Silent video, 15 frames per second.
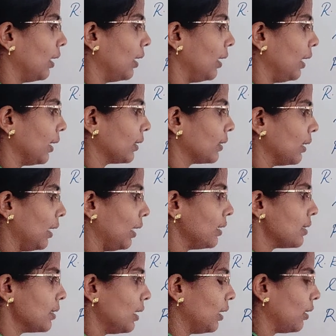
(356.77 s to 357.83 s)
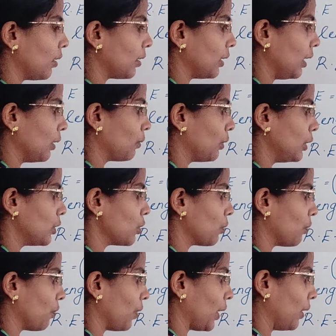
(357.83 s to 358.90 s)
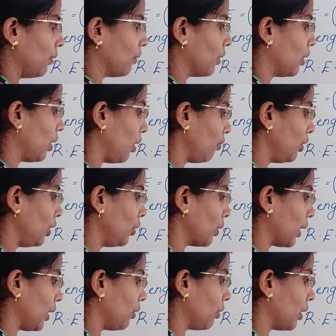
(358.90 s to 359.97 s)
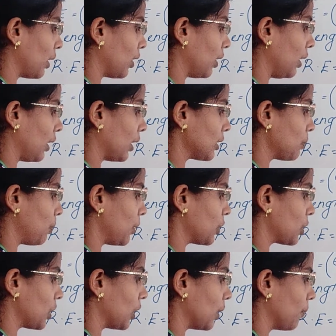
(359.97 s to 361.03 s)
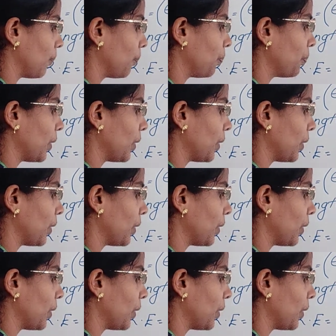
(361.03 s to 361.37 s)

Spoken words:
less than or equal to 5, how will you write your regular expression?